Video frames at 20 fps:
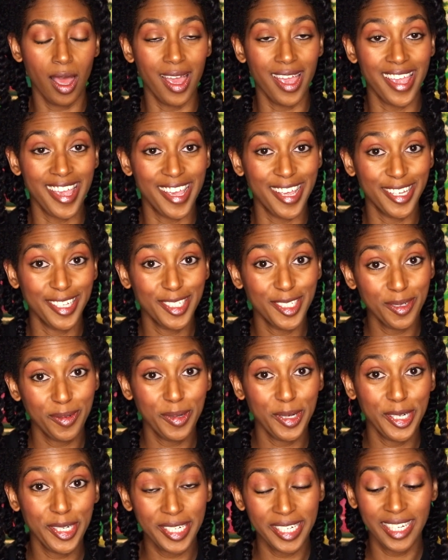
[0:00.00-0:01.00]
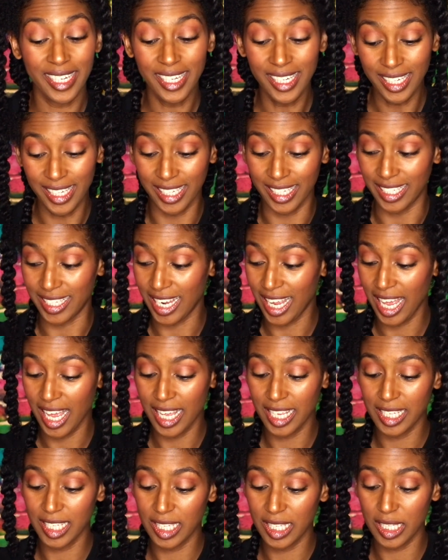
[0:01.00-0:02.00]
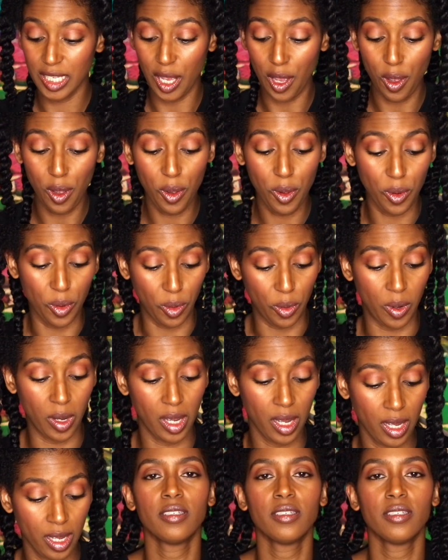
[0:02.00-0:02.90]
And we're done. So,